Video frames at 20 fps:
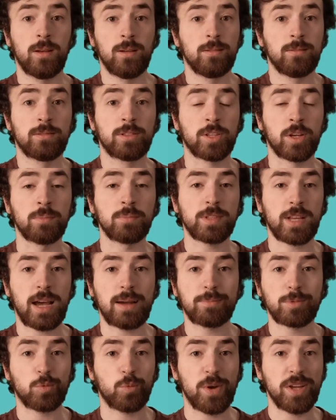
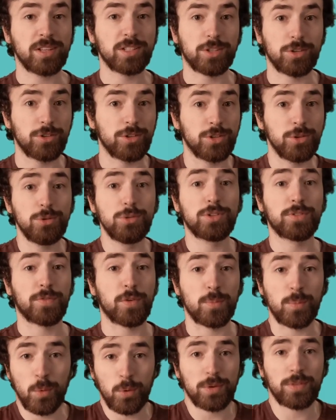Sometimes wings are used for
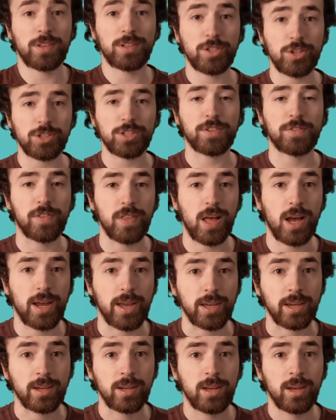more than just
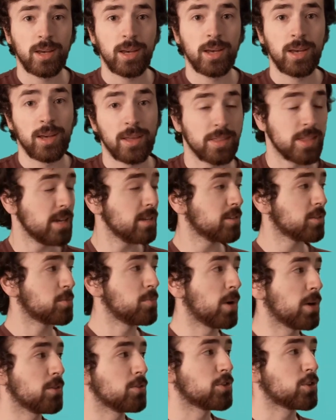flying. This
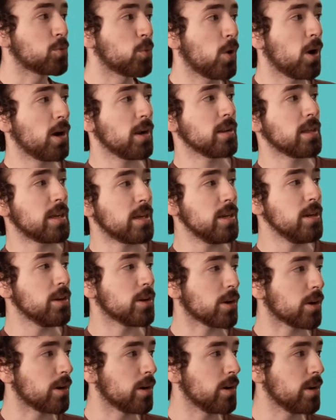mother swan
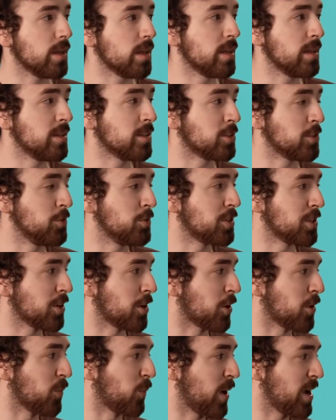here is using
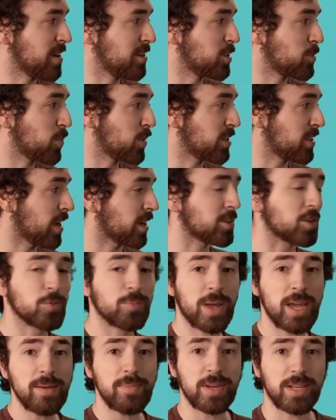her wing to protect her
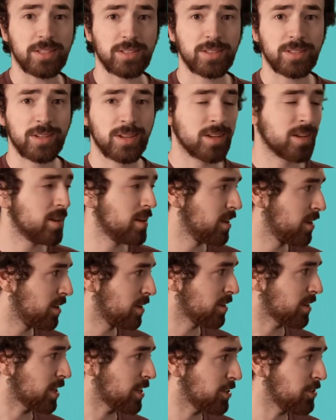babies.
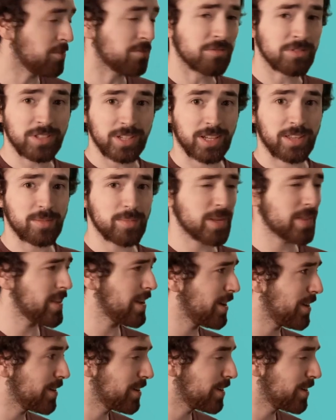Can you see them in there?